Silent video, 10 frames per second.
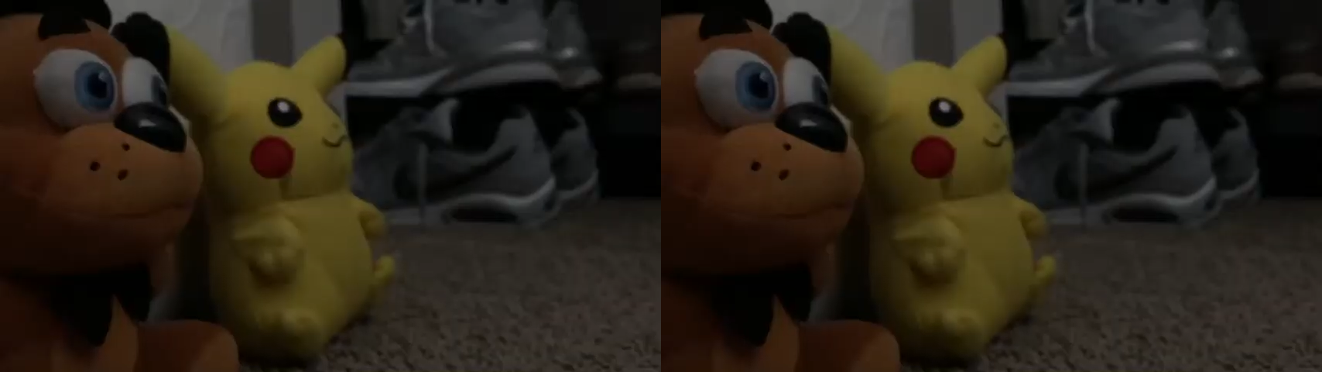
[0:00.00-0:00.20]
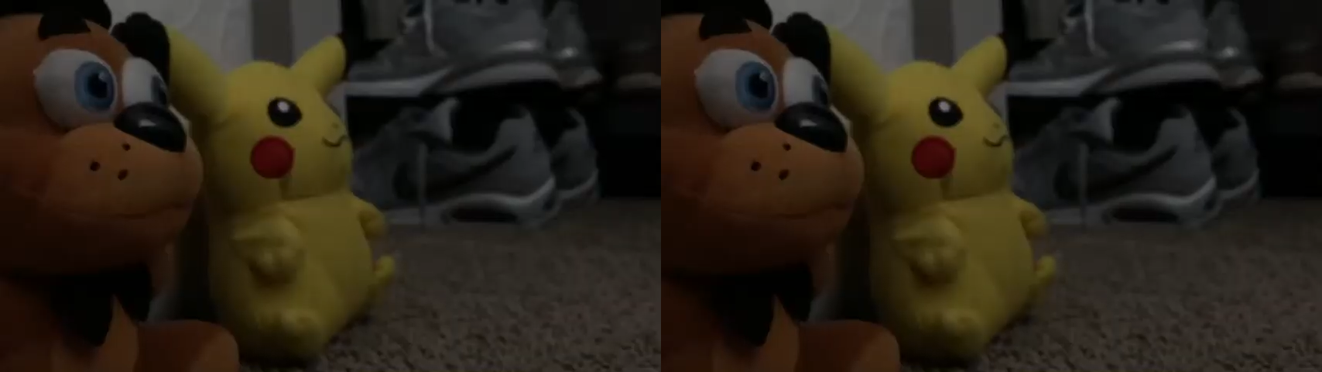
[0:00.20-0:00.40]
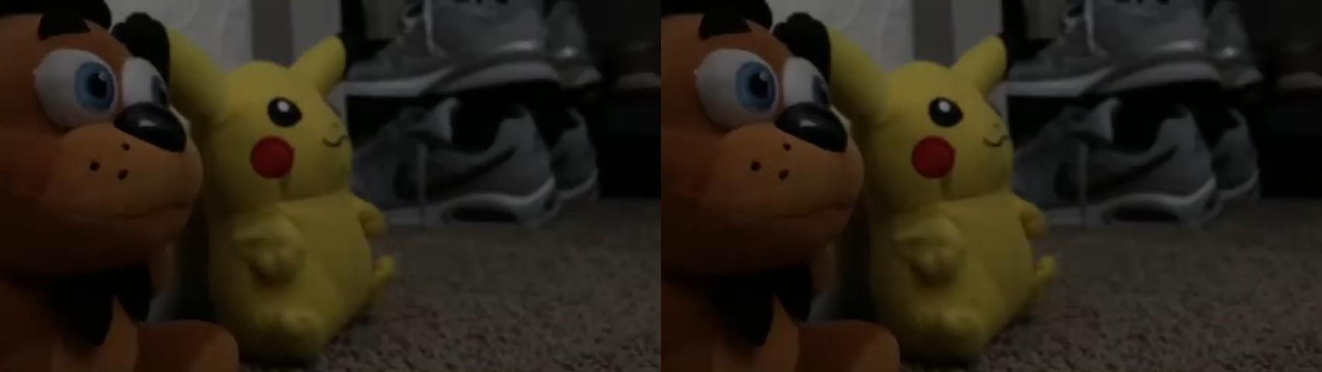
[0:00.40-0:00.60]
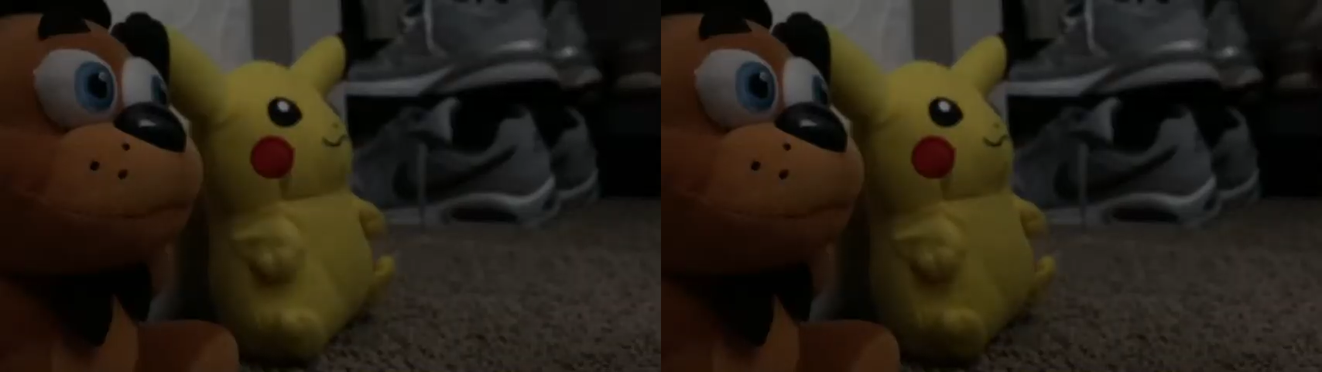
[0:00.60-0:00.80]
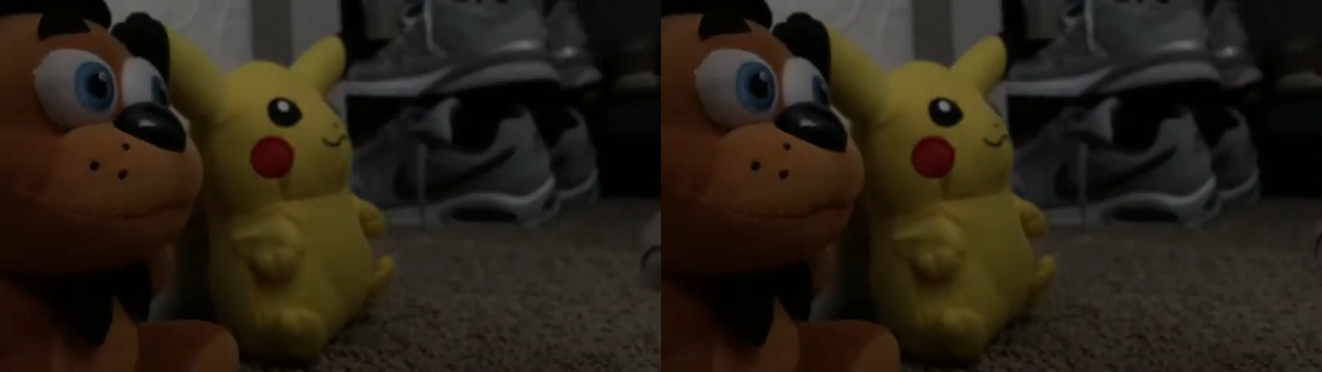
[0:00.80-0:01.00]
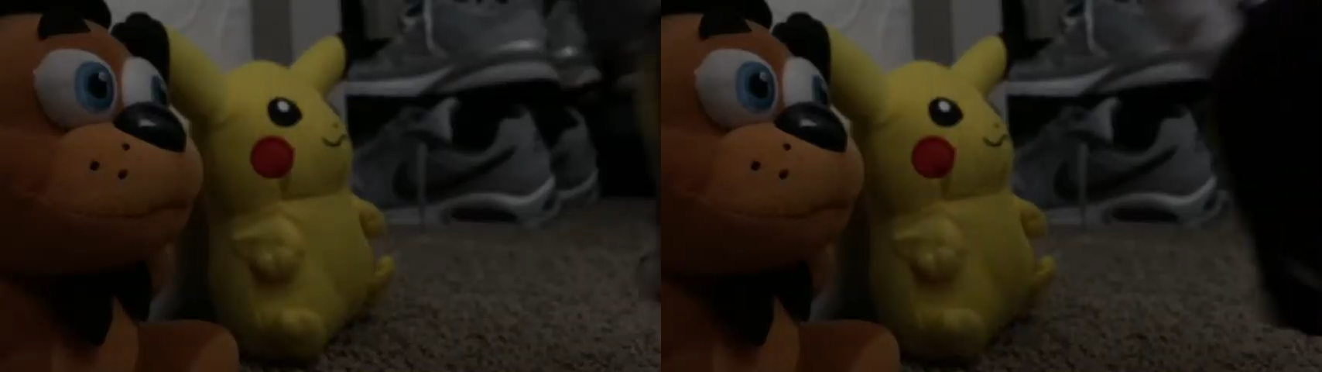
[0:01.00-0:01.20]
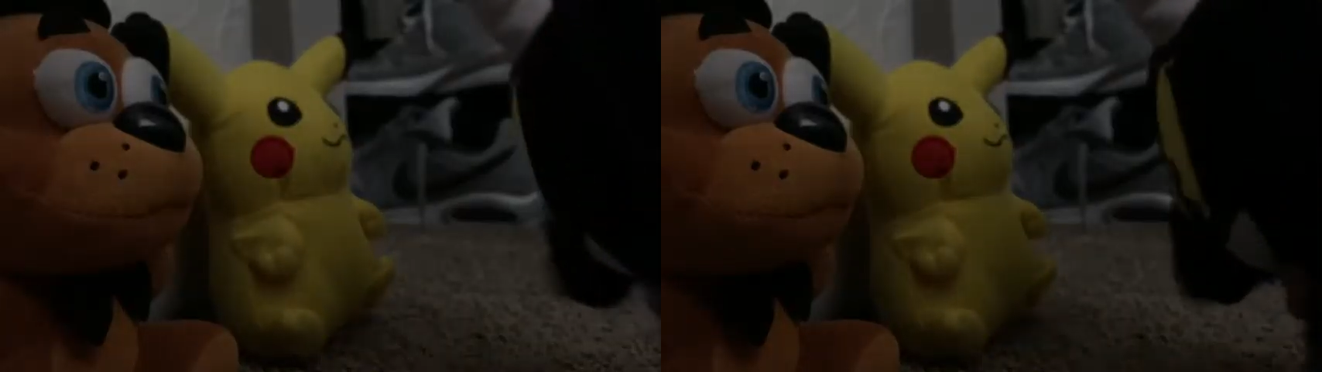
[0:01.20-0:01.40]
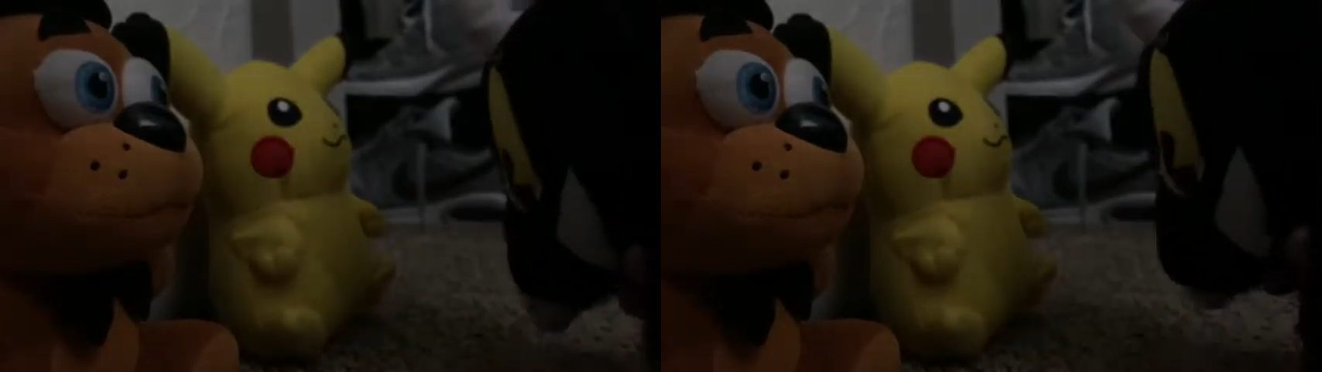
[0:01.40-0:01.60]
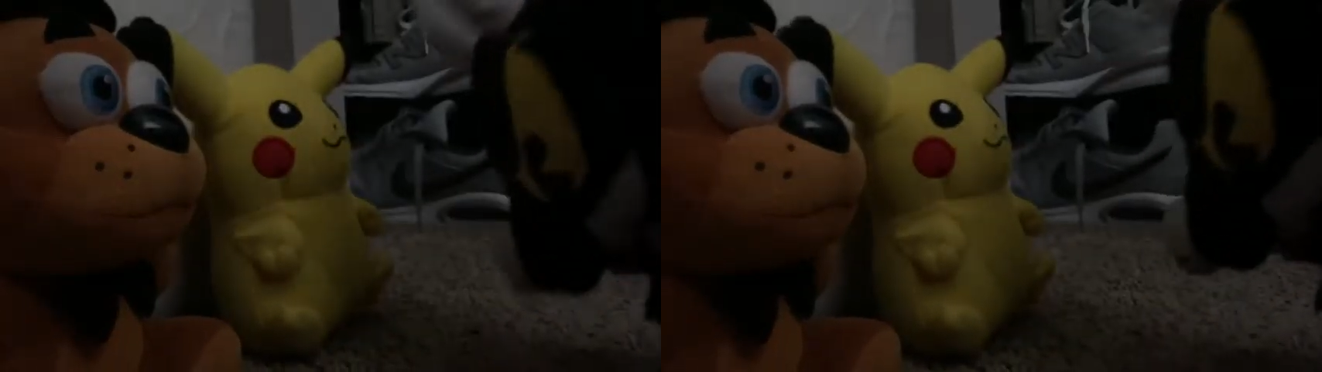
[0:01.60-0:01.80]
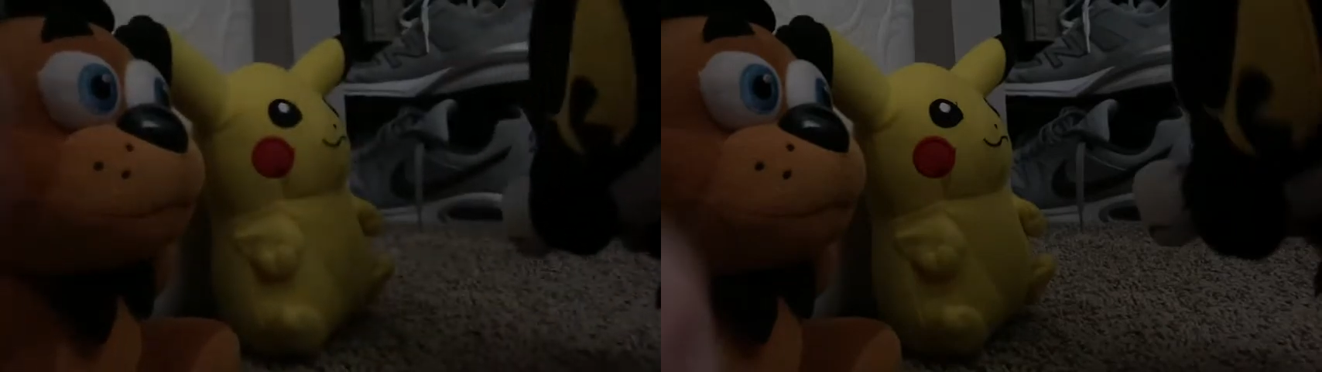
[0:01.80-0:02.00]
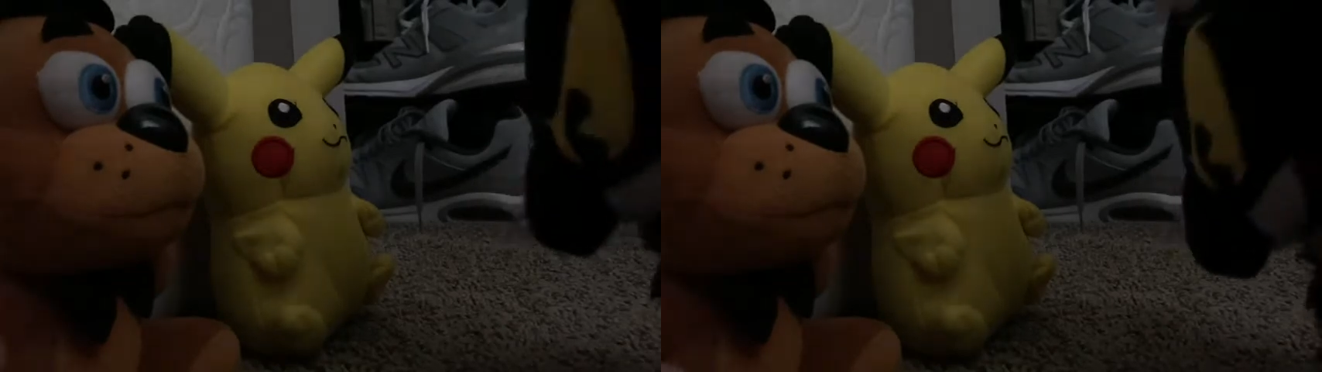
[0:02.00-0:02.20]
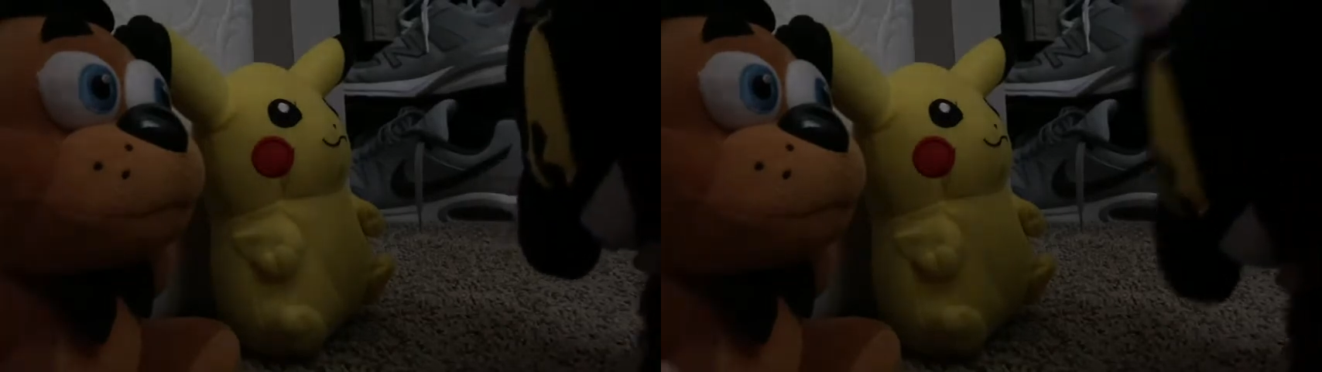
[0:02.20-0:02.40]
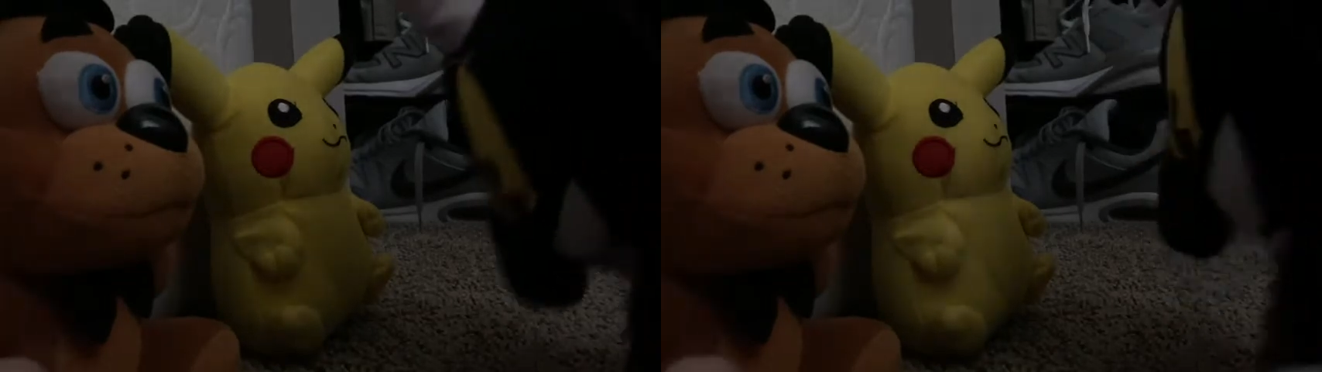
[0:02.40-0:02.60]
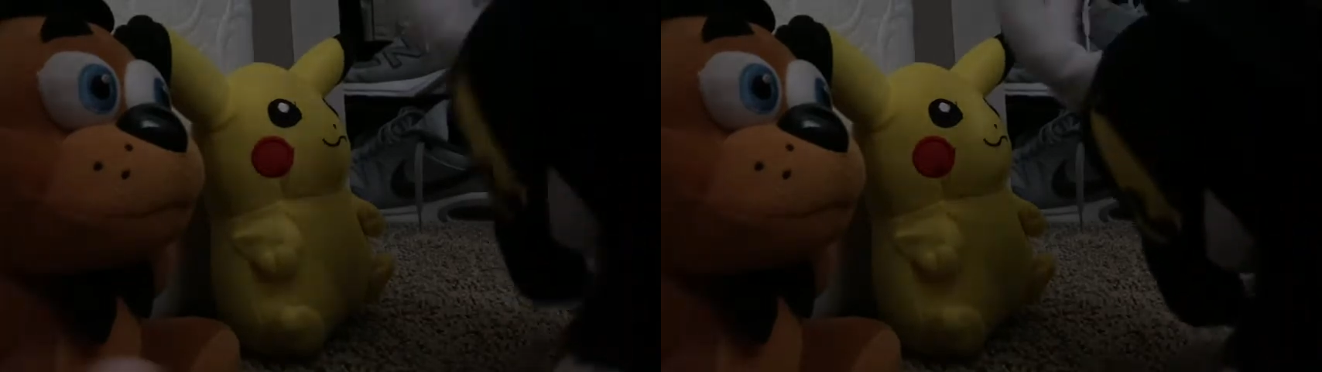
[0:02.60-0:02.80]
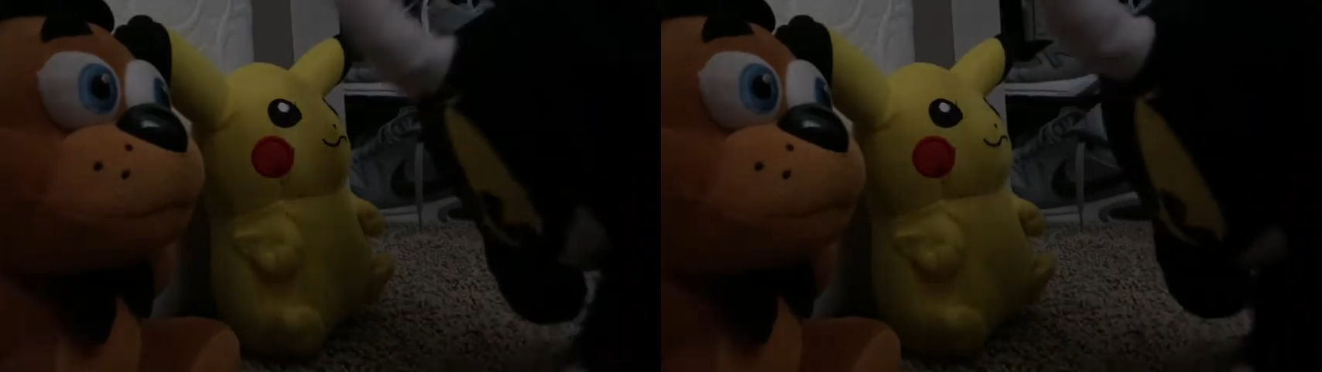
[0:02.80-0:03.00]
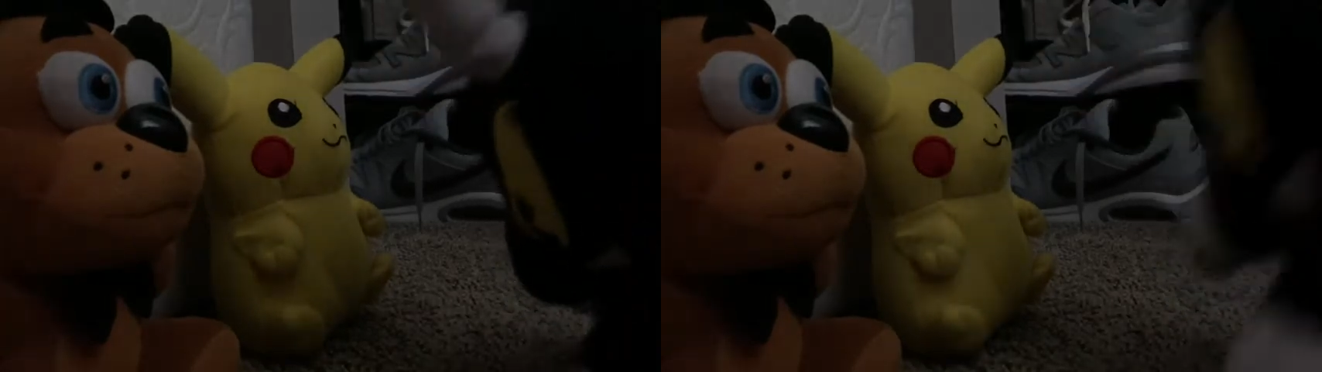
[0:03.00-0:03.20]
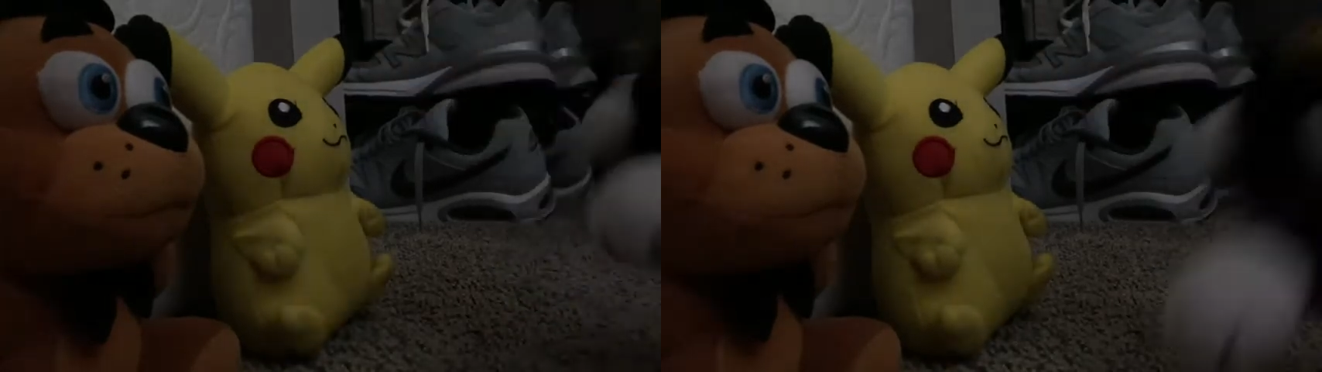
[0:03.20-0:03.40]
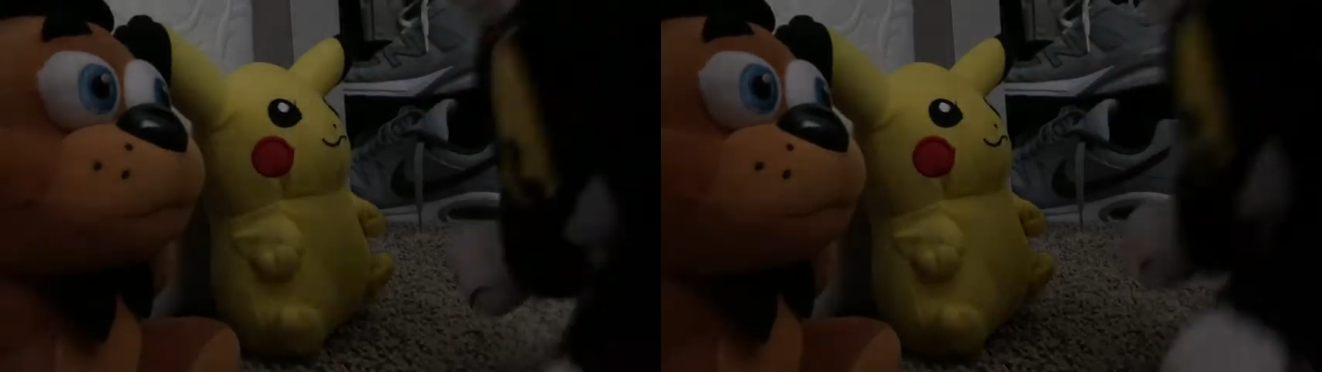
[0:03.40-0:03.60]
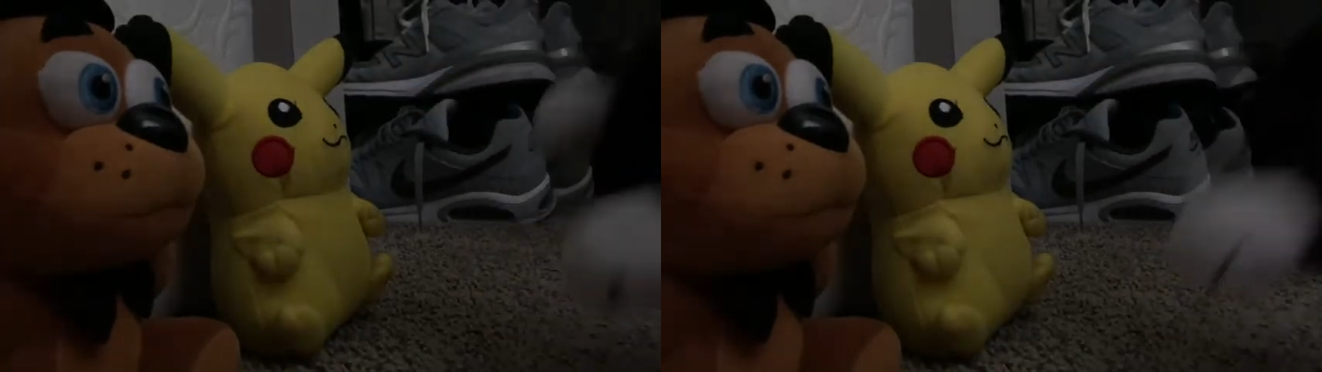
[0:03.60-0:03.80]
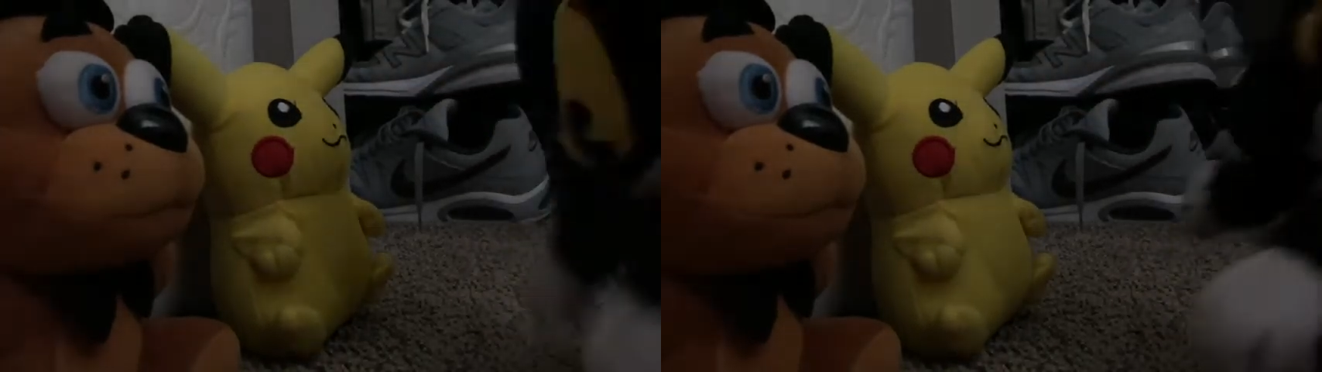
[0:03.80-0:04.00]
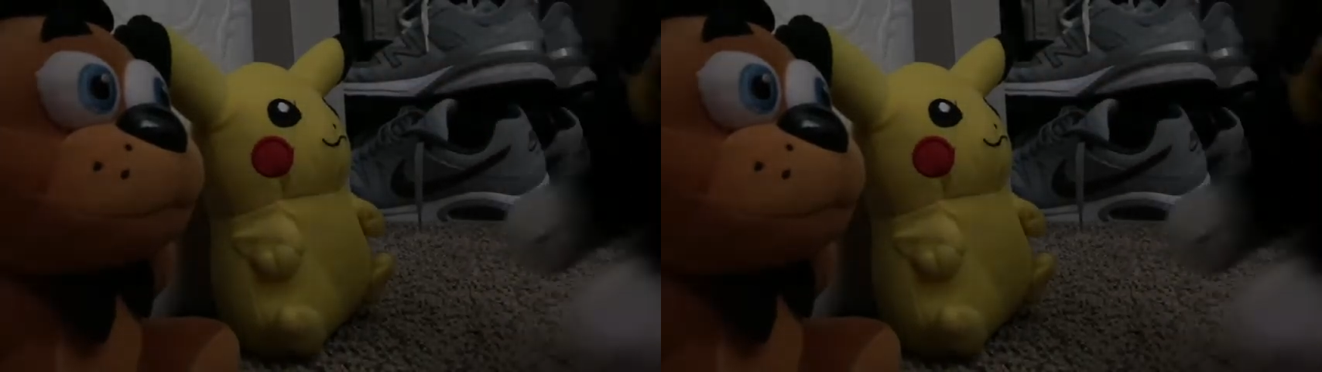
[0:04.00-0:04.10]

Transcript: Nobody's mouth can be seen.